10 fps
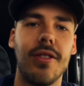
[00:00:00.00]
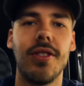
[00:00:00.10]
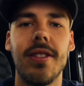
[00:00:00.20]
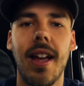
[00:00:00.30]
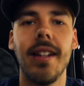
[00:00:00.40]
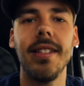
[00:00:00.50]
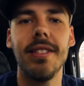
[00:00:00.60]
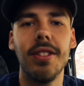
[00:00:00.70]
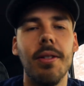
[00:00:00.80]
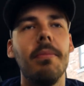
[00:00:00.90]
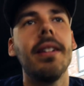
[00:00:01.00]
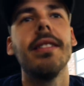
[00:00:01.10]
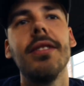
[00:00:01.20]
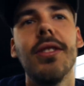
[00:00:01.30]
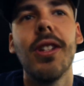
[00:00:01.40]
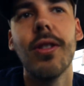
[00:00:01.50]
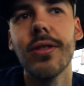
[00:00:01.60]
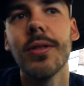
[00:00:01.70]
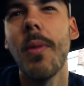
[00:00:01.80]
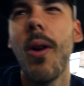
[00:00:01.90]
Just tidies it up man, just
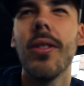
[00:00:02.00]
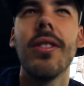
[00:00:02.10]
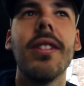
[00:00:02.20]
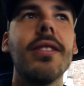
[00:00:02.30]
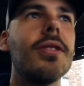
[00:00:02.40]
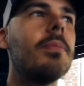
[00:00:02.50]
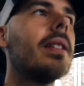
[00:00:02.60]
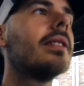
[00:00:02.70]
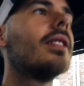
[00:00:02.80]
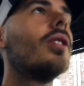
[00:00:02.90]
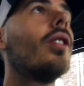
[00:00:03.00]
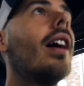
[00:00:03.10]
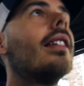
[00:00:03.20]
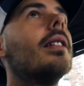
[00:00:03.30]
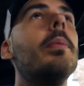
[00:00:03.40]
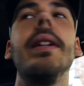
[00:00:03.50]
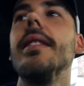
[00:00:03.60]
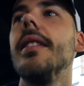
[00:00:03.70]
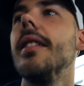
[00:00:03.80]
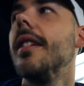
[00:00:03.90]
looks smart doesn't it? Just makes it look that little bit,
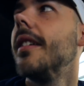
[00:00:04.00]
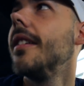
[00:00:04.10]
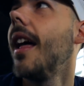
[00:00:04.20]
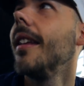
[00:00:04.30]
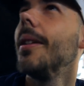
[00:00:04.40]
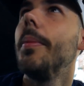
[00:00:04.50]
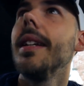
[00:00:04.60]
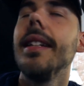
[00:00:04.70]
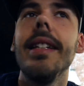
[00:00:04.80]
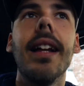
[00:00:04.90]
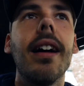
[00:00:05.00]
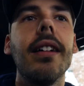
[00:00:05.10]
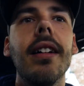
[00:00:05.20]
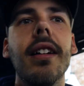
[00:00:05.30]
that little bit neater.